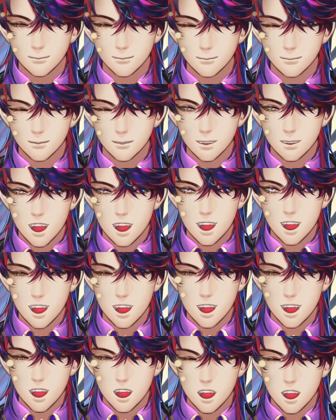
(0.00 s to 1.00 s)
So before
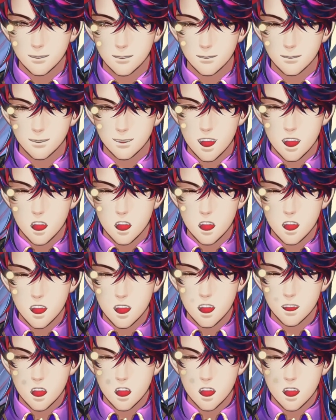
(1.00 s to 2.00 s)
then, why don't
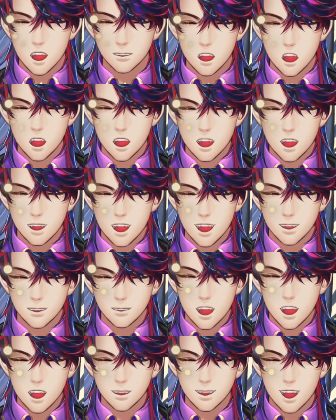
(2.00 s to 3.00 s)
we go on the
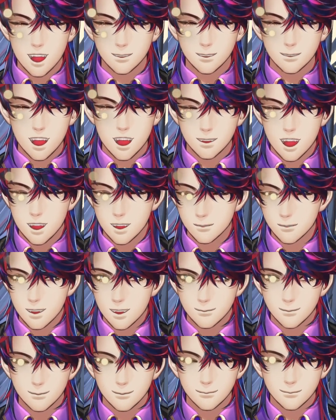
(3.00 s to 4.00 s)
offensive for once?
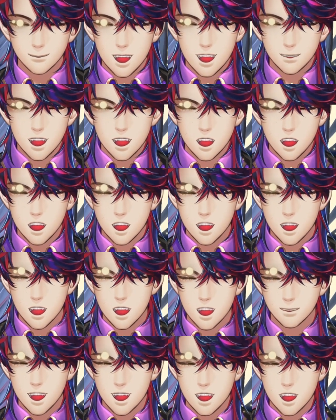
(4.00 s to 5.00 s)
They'll probably
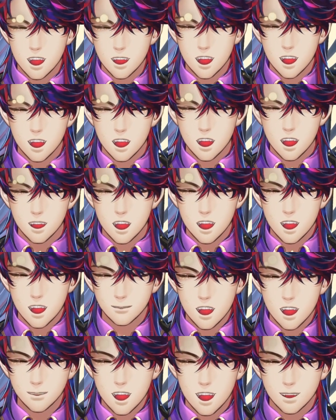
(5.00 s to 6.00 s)
sulking and vulnerable
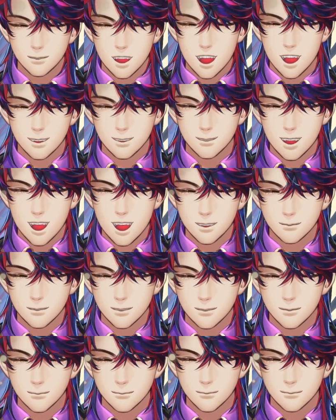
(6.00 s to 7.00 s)
after that last fight.
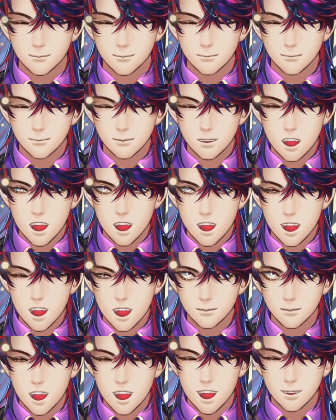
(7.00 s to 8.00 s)
You
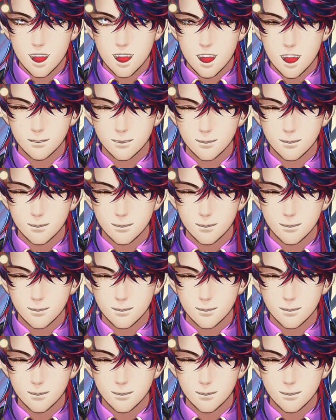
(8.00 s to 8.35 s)
mean right now?